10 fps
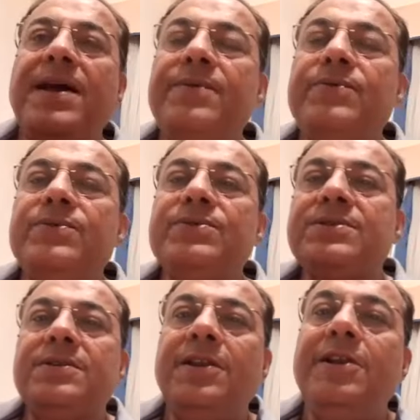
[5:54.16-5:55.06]
I
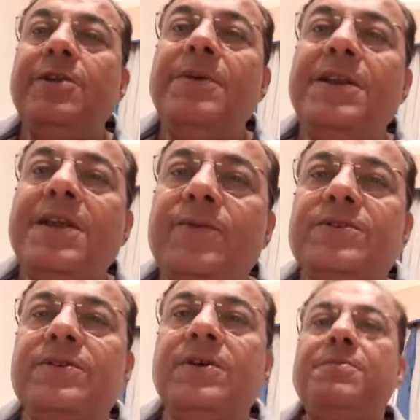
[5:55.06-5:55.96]
was a little bit
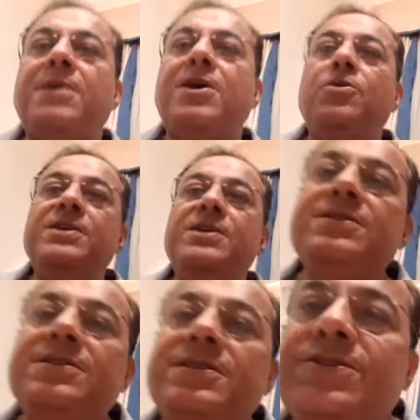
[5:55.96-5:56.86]
out. My
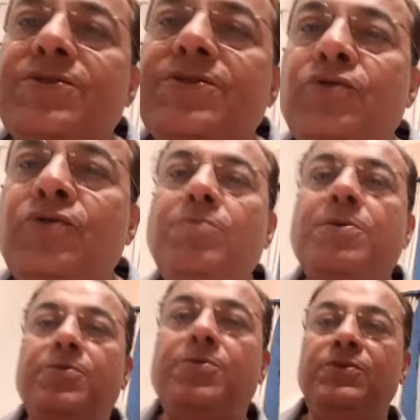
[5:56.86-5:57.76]
business is to
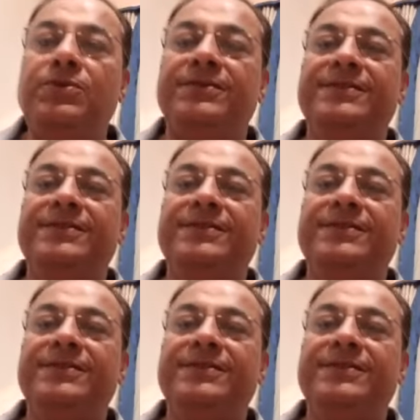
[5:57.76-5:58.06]
Rukma Prabhu.